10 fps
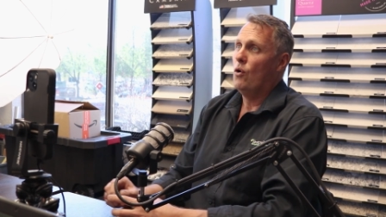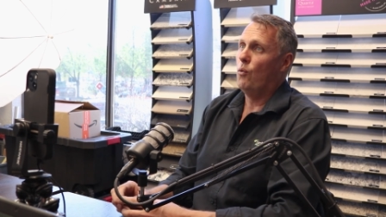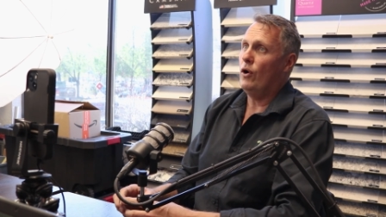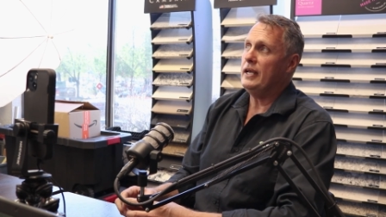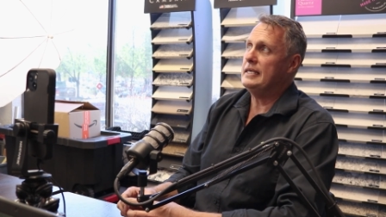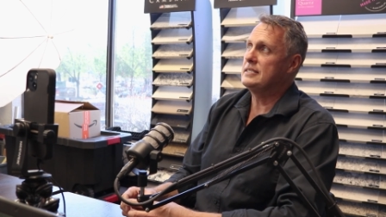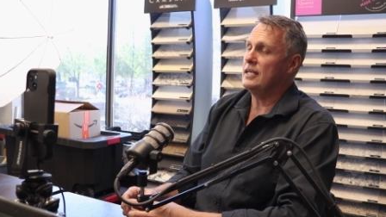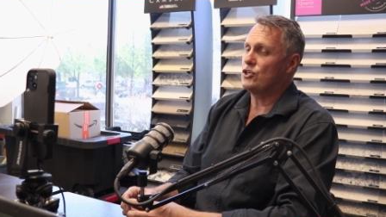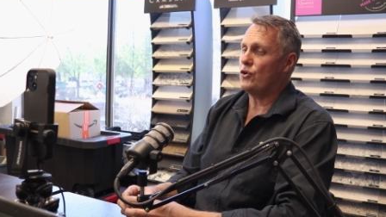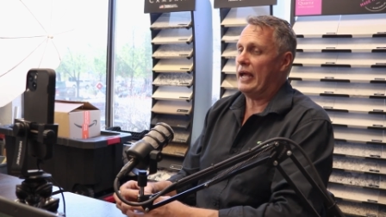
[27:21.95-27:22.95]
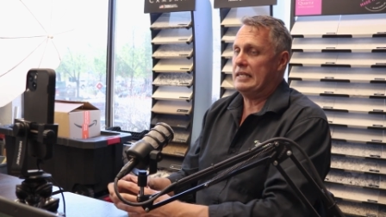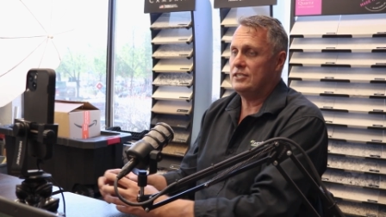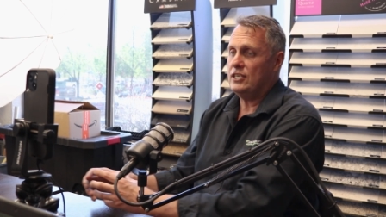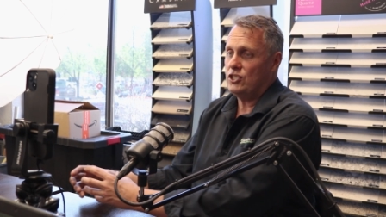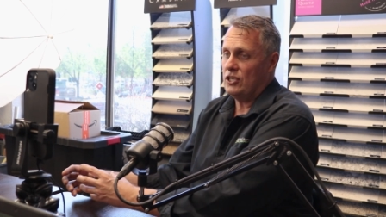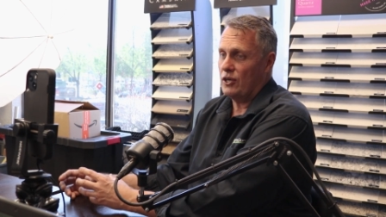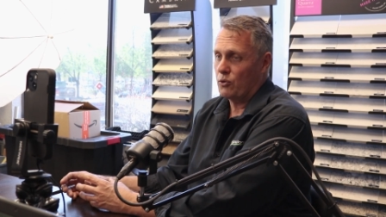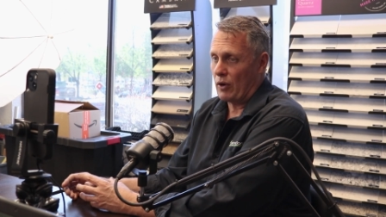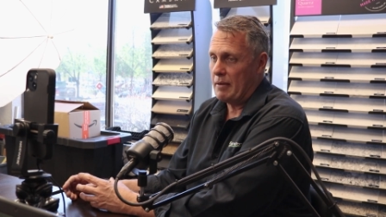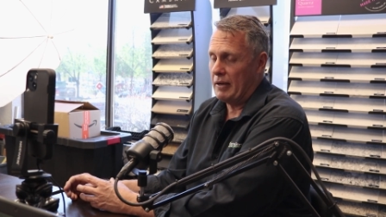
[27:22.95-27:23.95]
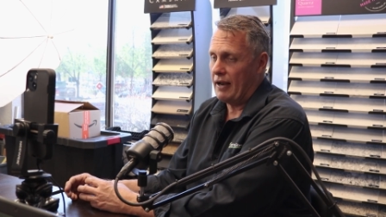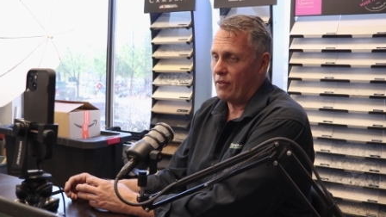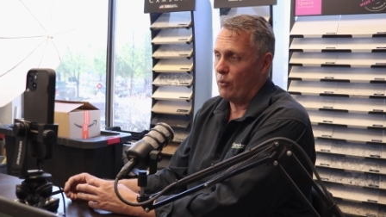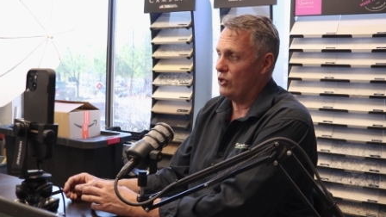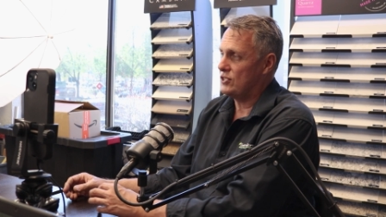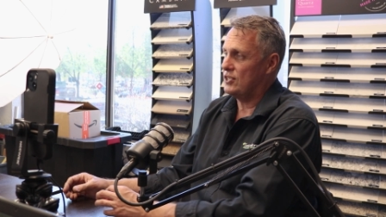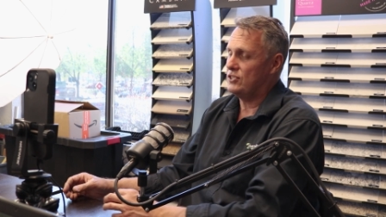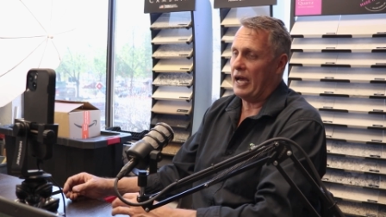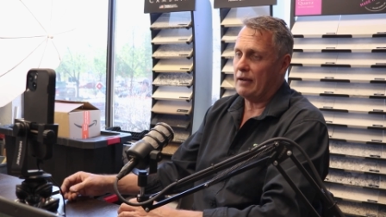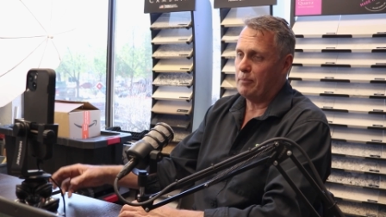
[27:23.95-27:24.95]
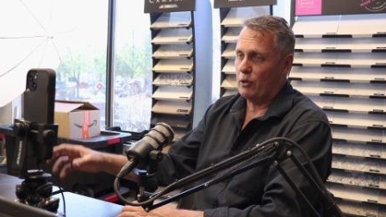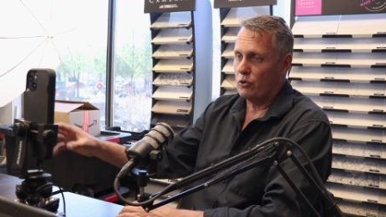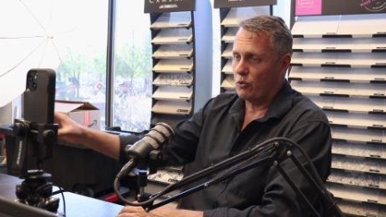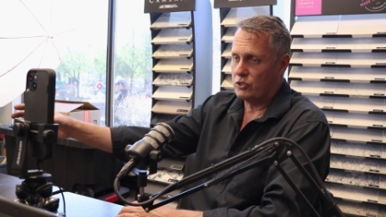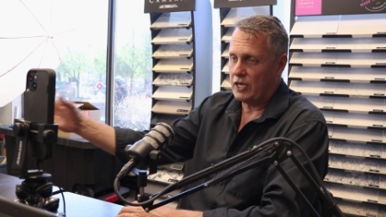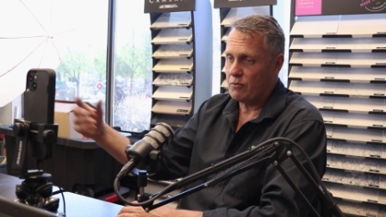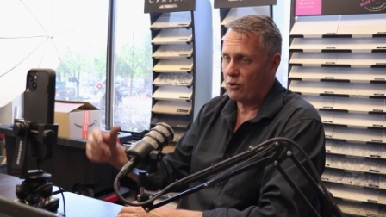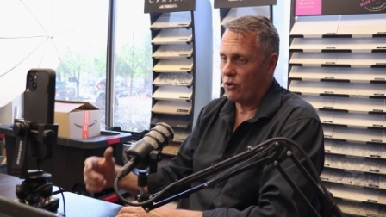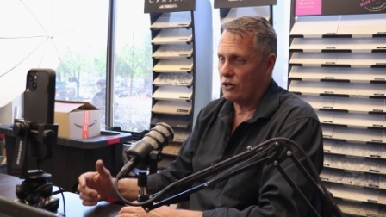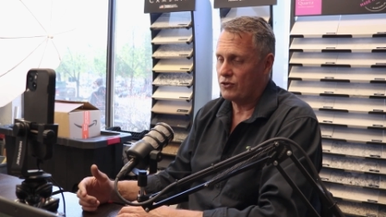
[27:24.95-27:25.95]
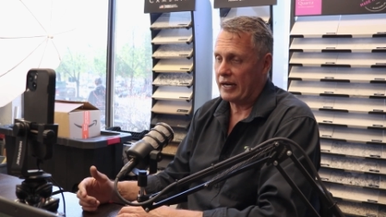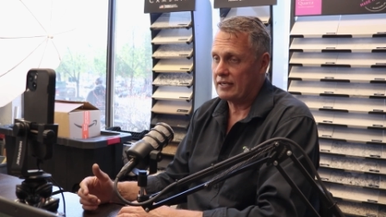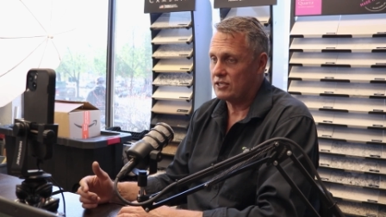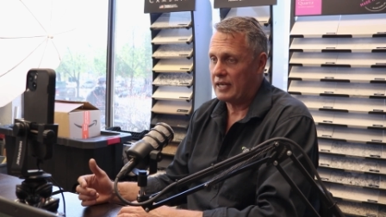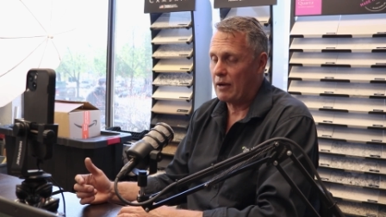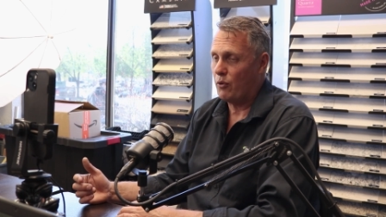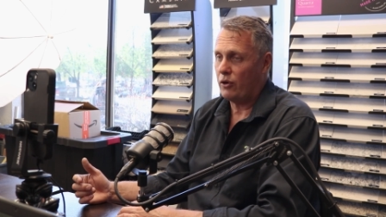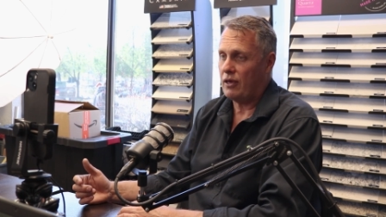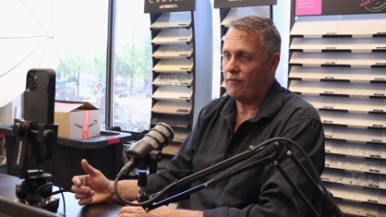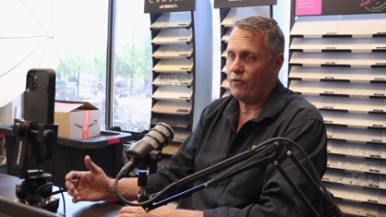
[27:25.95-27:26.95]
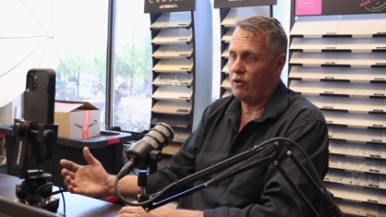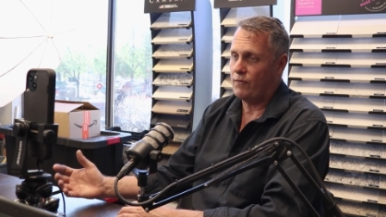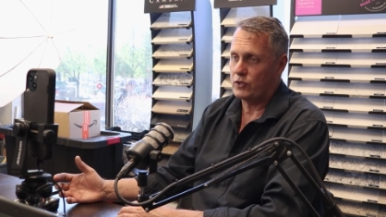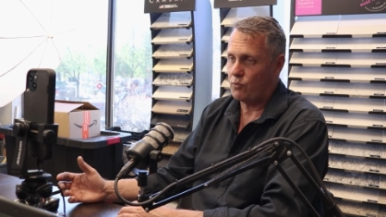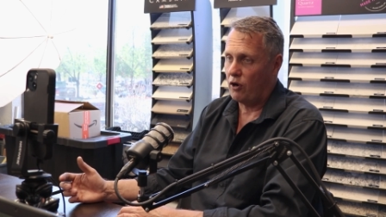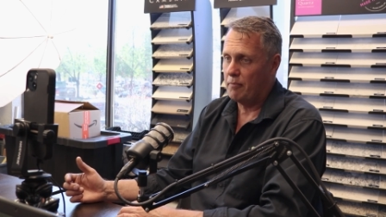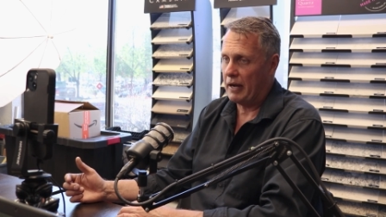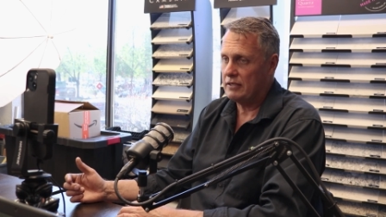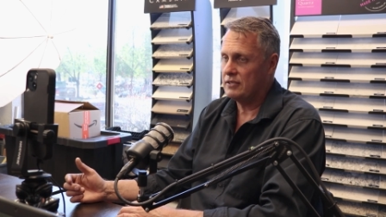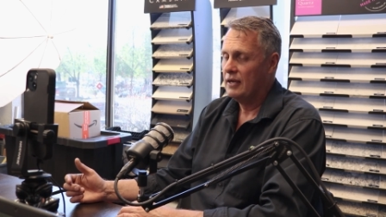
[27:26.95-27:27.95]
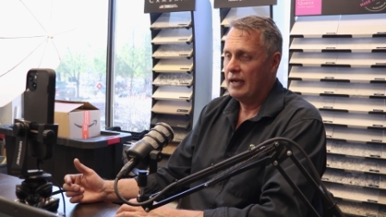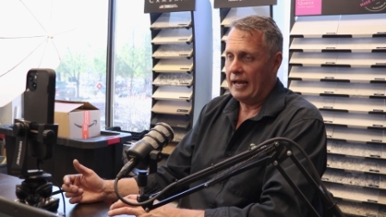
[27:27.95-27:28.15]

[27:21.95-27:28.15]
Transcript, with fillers: what is the transition agreement in other words does that builder or general contractor stay working for you for 12 months